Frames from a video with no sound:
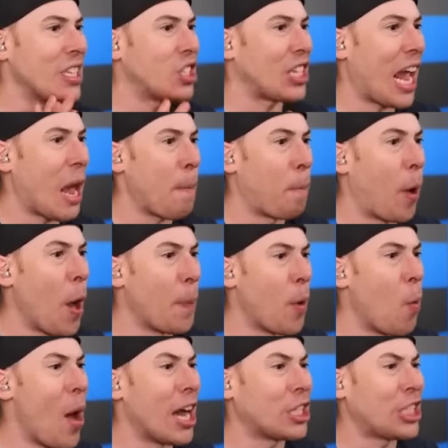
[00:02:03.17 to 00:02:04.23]
escape.
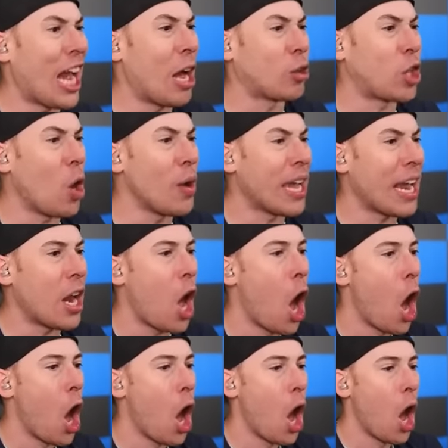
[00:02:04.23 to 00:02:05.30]
Purple, watch out. Don't get...
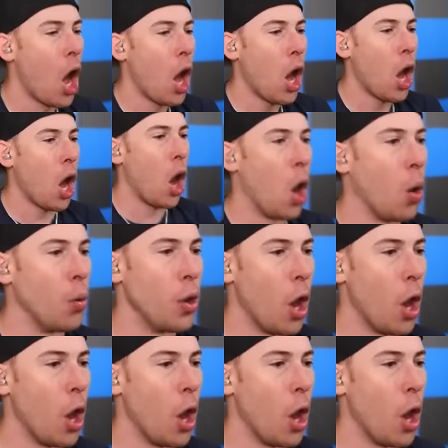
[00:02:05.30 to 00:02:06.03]
Oh,